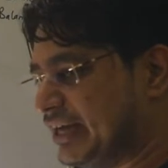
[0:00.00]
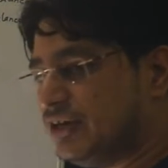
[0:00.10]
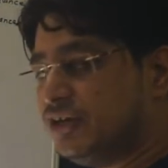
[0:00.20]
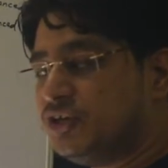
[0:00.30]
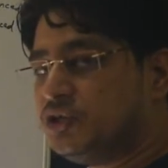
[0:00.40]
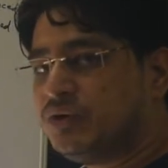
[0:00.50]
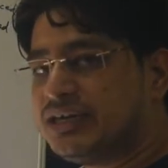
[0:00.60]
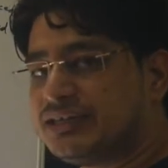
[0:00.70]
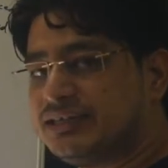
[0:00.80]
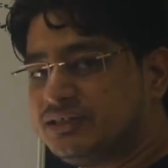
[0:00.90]
when you
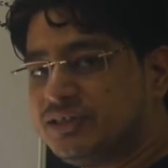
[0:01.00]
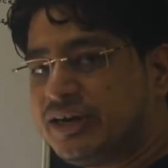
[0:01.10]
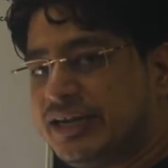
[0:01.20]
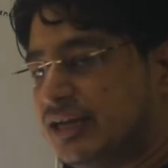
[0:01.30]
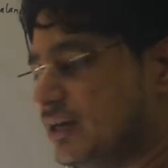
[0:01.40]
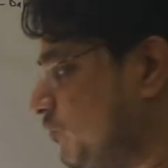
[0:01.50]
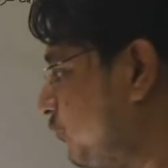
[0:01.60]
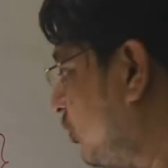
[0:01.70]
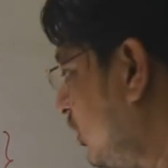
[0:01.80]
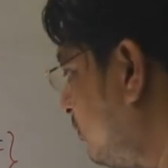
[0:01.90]
are considering
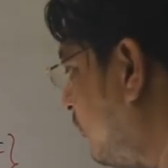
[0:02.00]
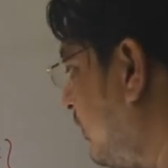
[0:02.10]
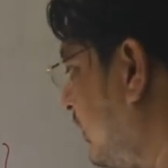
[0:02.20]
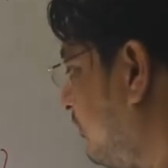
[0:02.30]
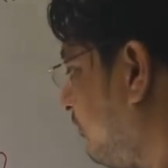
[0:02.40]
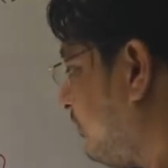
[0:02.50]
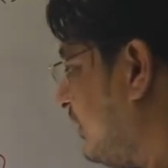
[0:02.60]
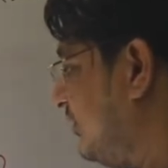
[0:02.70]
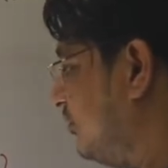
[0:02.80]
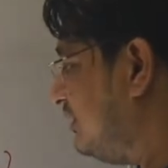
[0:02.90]
volume of air,
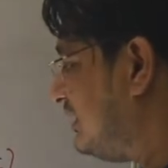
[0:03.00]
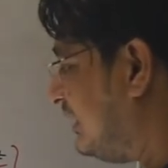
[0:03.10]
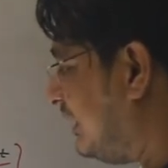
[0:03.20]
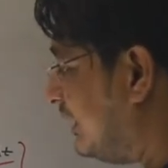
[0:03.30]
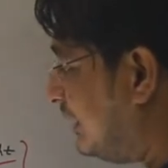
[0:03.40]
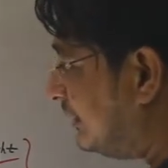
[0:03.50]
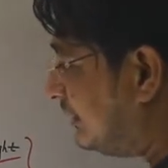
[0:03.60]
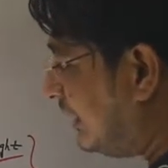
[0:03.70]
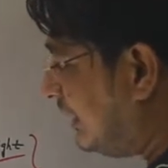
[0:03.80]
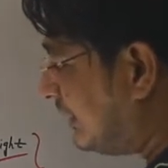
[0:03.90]
then you will say
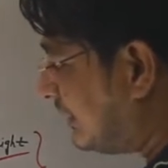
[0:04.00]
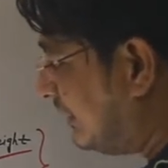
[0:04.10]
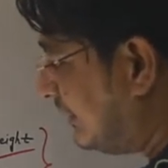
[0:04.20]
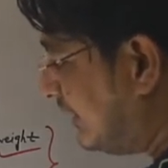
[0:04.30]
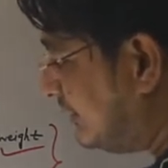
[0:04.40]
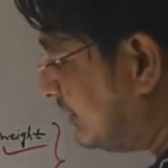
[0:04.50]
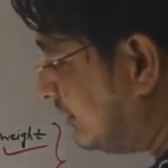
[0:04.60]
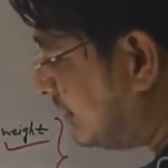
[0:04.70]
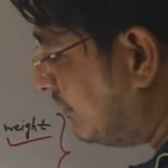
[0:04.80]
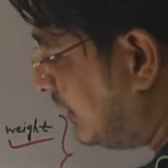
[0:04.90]
the air
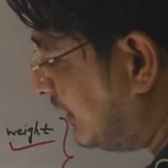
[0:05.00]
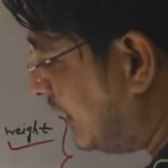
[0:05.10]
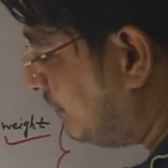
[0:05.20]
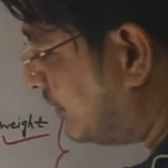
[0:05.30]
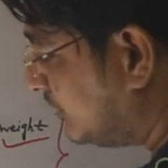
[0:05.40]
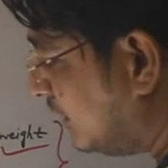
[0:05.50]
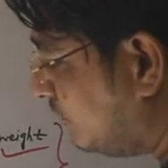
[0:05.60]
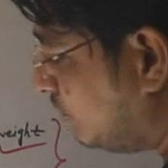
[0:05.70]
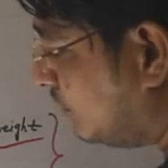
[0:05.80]
contains 79%